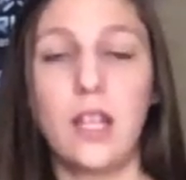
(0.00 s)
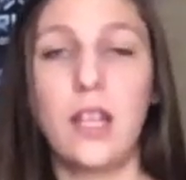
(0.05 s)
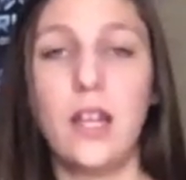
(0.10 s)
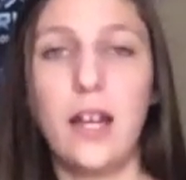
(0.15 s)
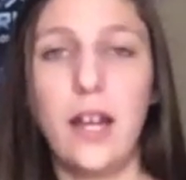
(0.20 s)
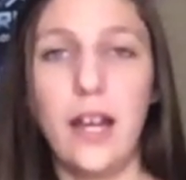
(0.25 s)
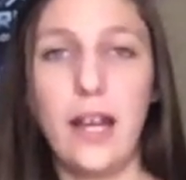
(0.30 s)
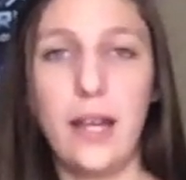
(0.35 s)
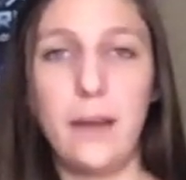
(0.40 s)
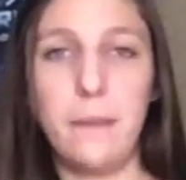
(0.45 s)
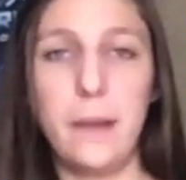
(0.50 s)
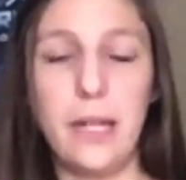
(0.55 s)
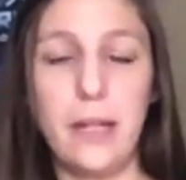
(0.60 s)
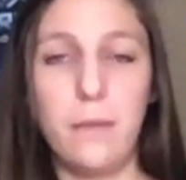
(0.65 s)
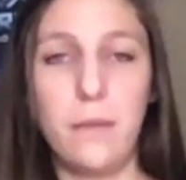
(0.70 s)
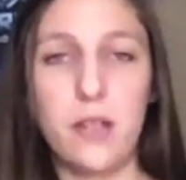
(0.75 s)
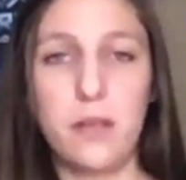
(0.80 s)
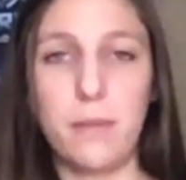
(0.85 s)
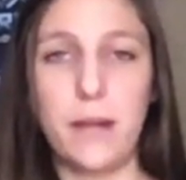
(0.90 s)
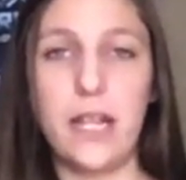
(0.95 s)
Hi, my
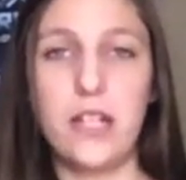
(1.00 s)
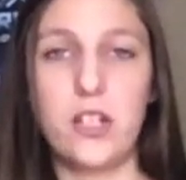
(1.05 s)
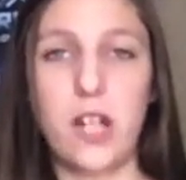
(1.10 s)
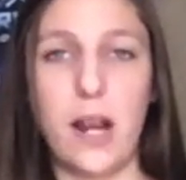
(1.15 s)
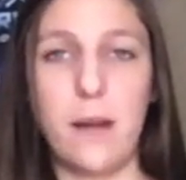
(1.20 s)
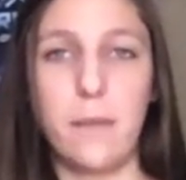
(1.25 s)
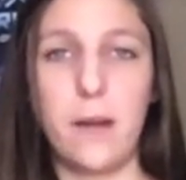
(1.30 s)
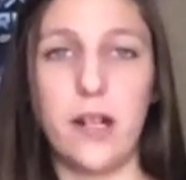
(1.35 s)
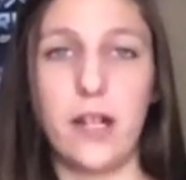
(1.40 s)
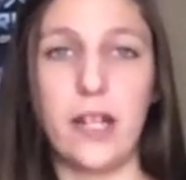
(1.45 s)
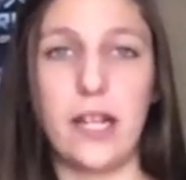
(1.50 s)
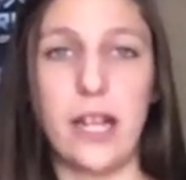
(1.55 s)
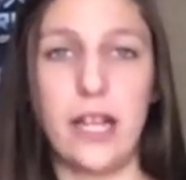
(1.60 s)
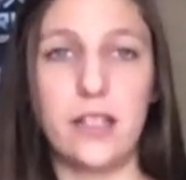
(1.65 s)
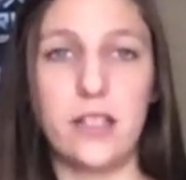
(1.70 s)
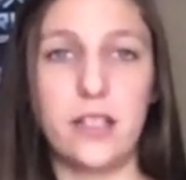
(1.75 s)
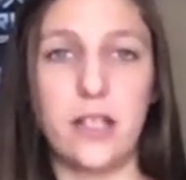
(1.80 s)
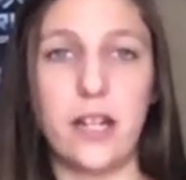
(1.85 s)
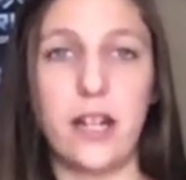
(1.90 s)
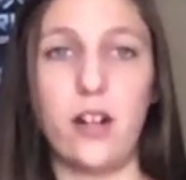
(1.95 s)
name is Paige Heimrich,
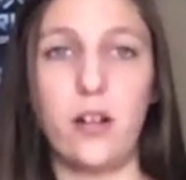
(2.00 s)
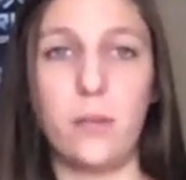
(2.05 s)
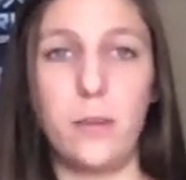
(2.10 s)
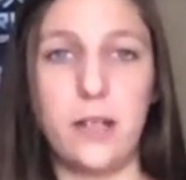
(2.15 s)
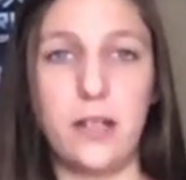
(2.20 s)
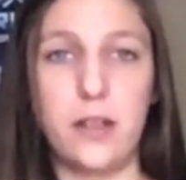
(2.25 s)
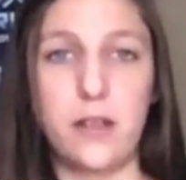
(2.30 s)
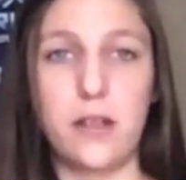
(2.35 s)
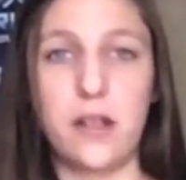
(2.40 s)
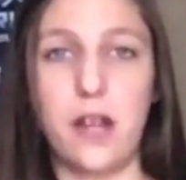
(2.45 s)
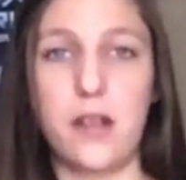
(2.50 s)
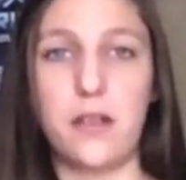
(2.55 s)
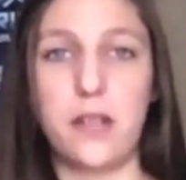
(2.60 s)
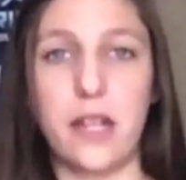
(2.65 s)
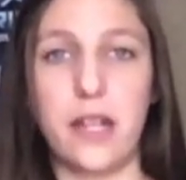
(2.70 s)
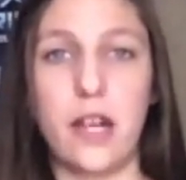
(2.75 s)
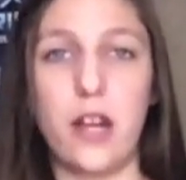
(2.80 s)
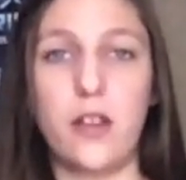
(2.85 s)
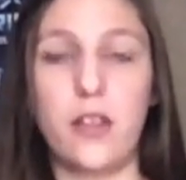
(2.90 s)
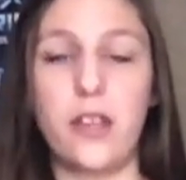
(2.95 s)
and today I'll be
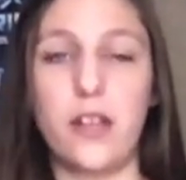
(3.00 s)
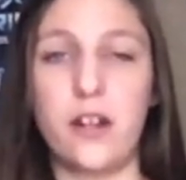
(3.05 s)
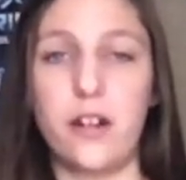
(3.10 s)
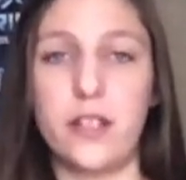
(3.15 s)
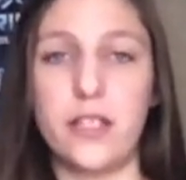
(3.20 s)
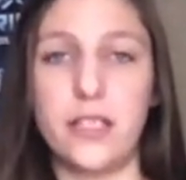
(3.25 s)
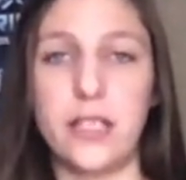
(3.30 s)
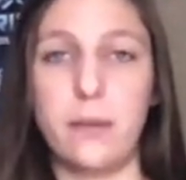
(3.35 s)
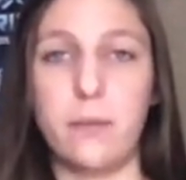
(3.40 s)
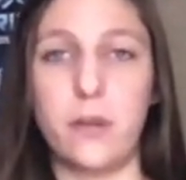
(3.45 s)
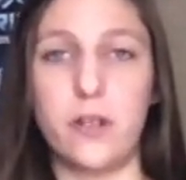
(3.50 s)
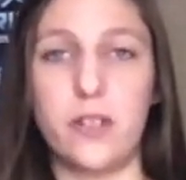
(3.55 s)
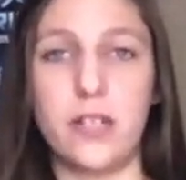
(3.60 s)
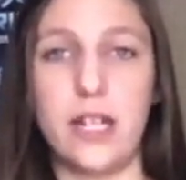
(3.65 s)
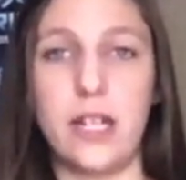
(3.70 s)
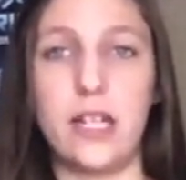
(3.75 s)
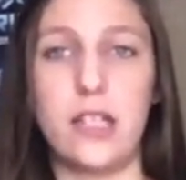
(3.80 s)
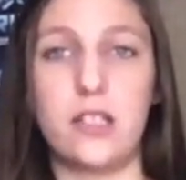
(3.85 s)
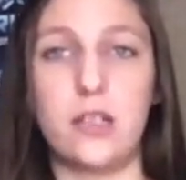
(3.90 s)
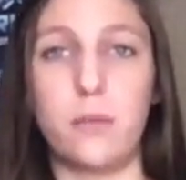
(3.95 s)
discussing health literacy
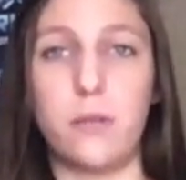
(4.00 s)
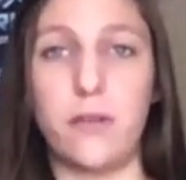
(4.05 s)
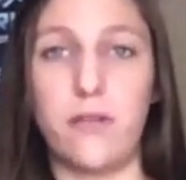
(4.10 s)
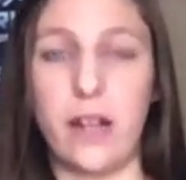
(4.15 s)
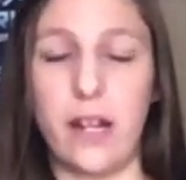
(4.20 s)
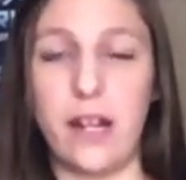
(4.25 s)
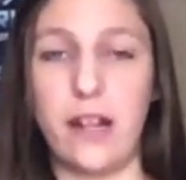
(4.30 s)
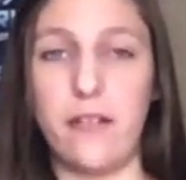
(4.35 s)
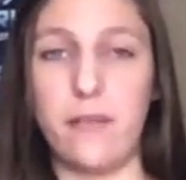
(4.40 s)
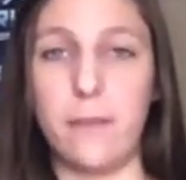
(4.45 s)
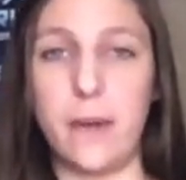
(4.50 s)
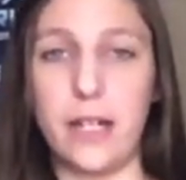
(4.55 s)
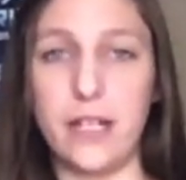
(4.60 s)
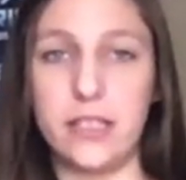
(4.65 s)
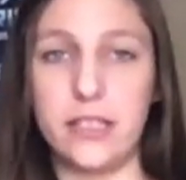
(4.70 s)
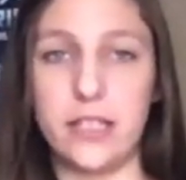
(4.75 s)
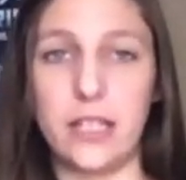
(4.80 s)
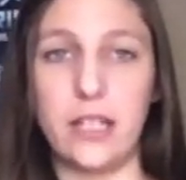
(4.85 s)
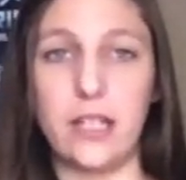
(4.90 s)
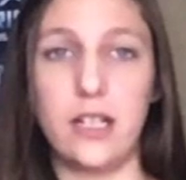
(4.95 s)
pertaining to preventative
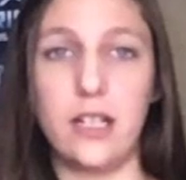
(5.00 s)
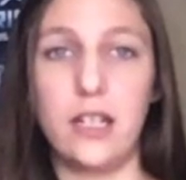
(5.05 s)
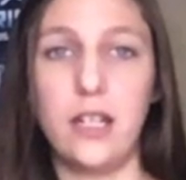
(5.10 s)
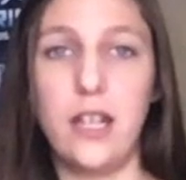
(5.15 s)
medicine.